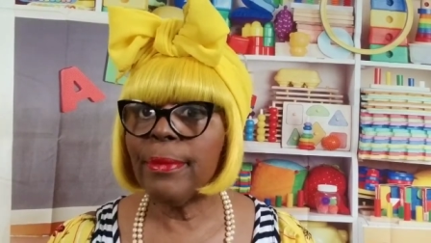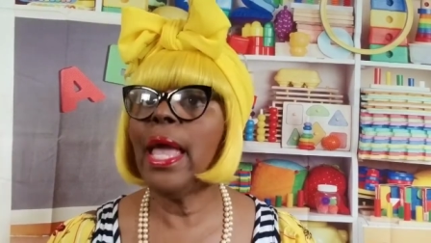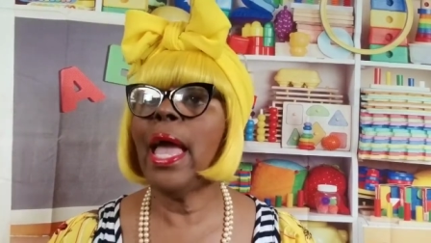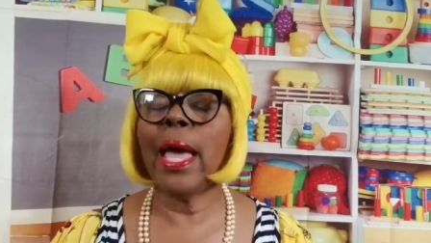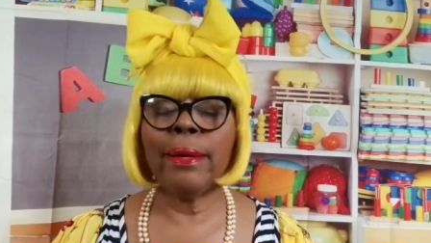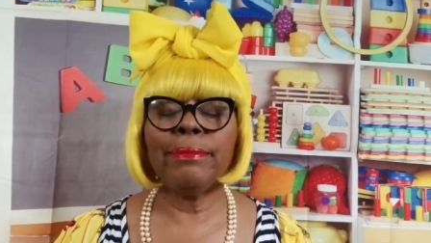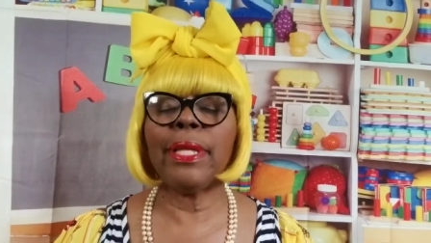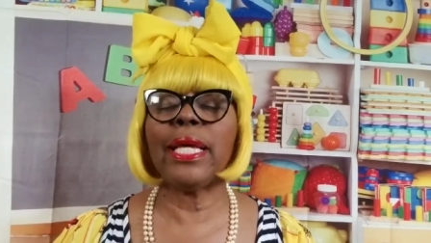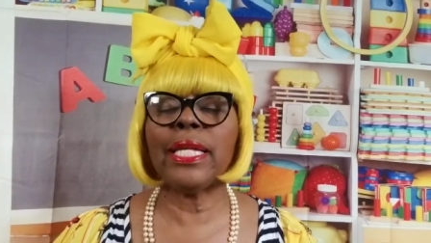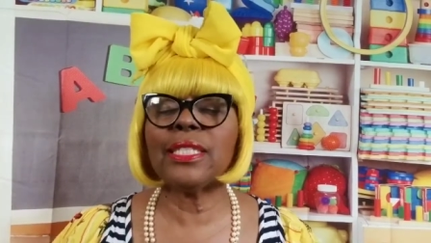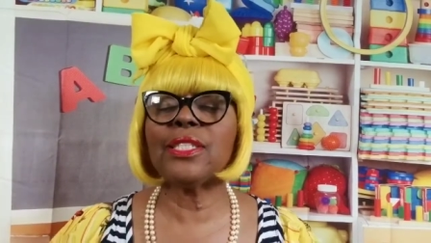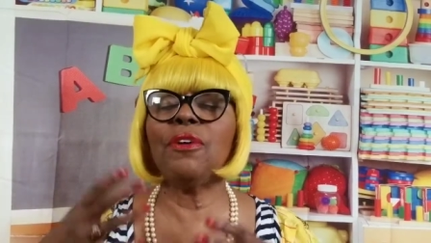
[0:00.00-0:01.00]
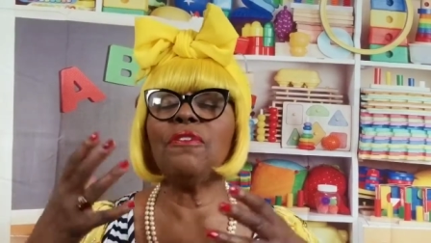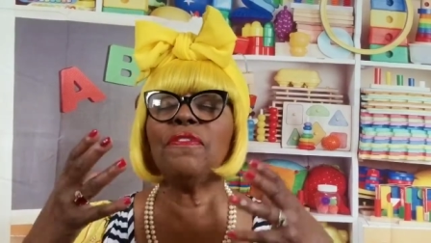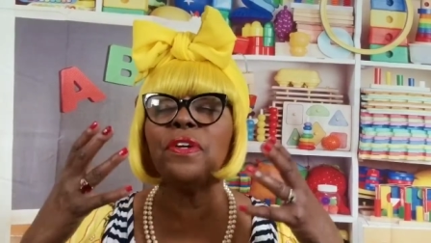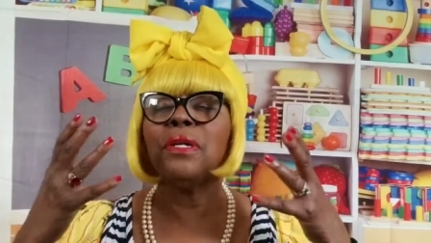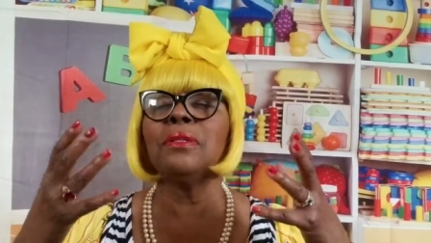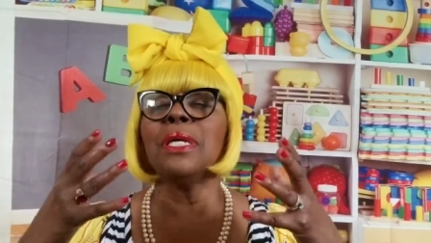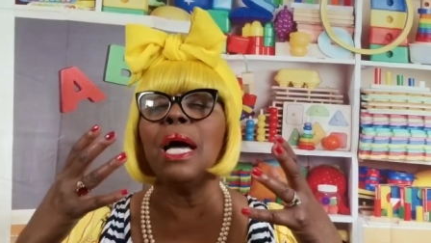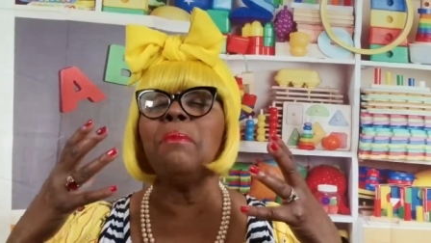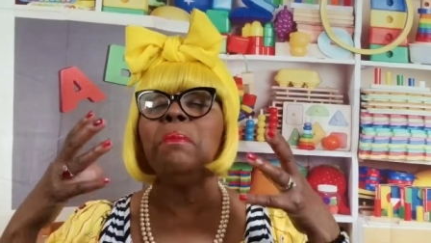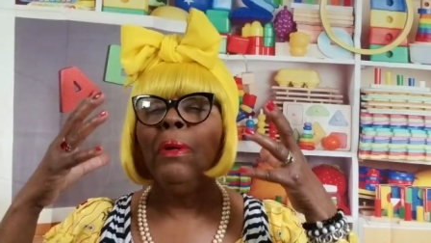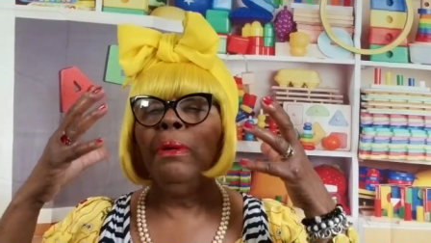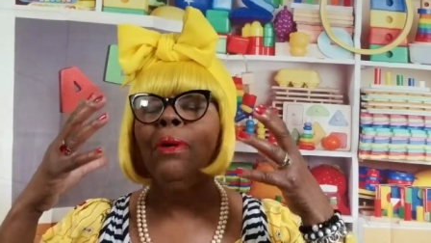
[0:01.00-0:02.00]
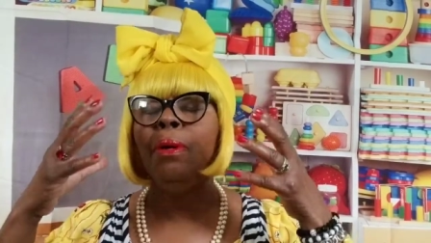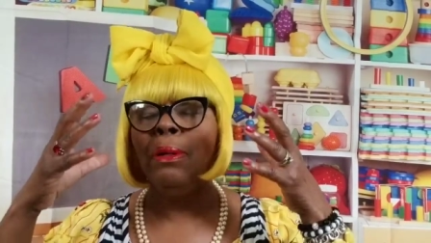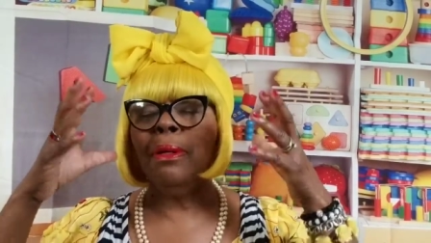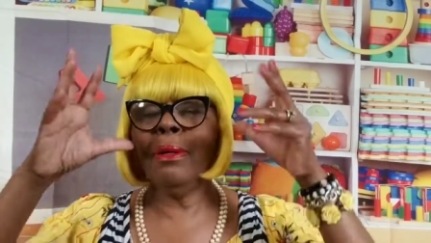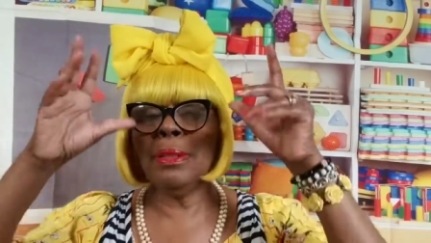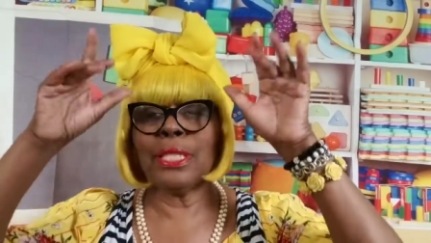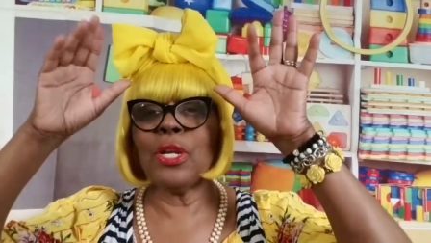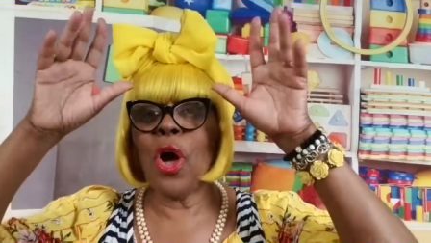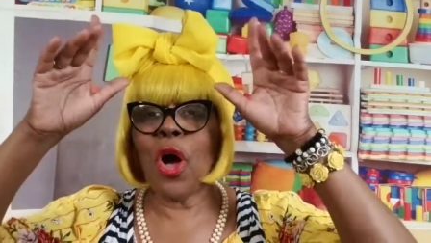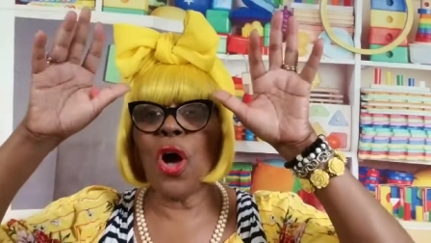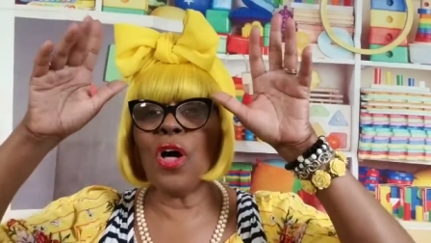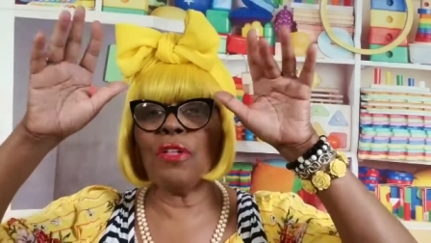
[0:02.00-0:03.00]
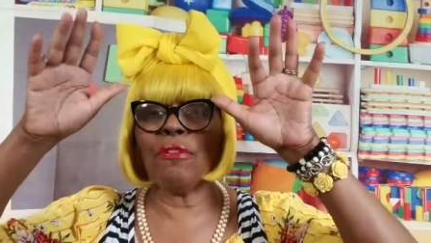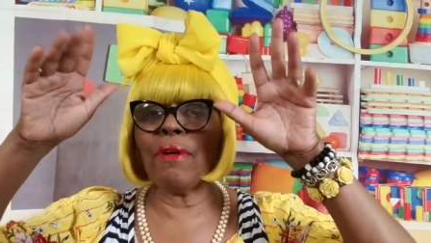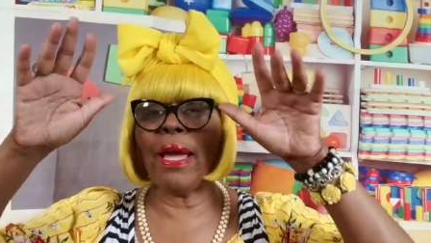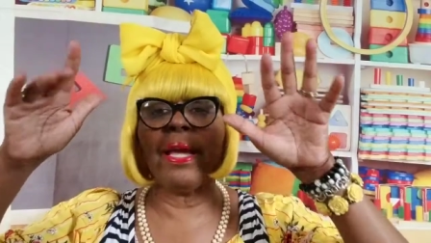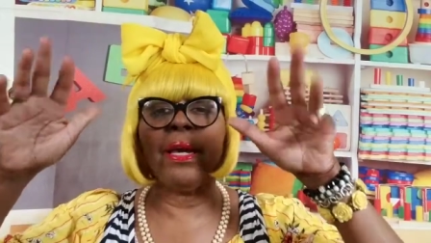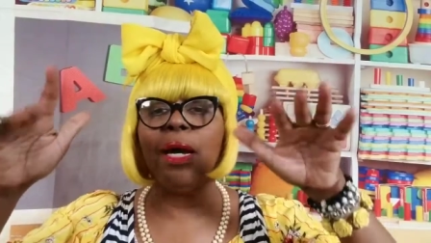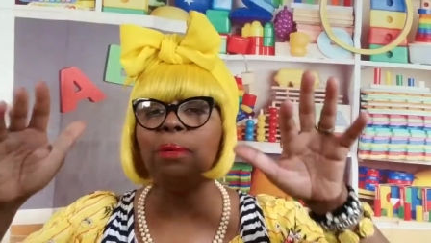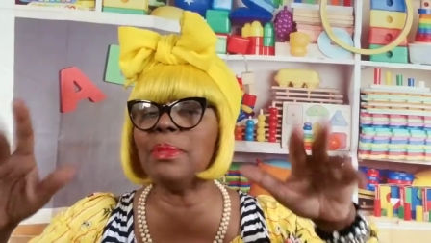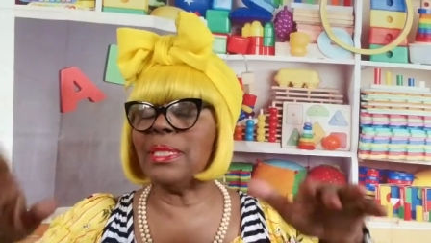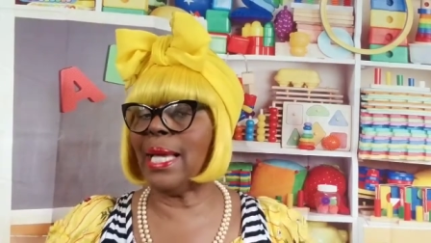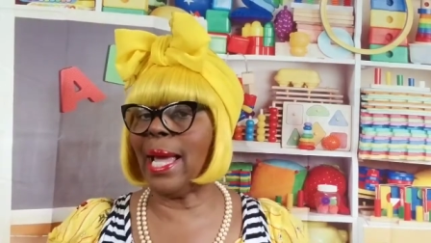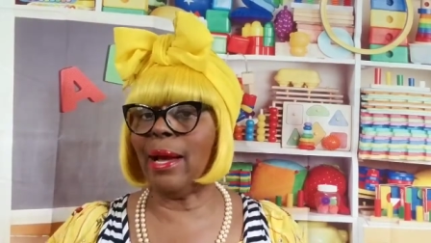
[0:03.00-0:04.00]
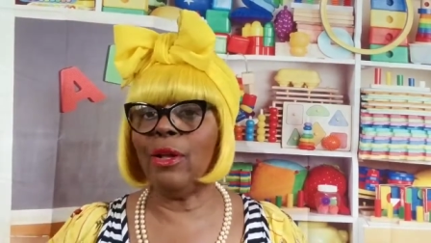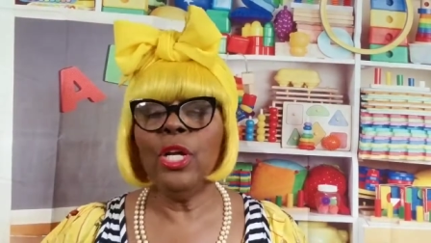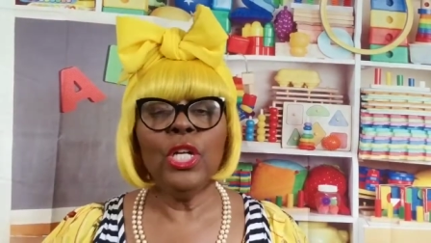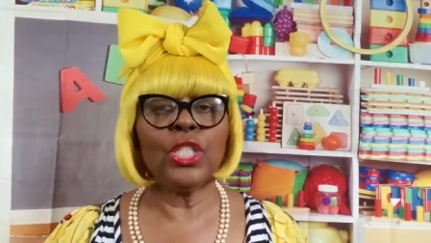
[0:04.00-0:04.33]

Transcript: Yeah, they get so filled up all the rain comes down.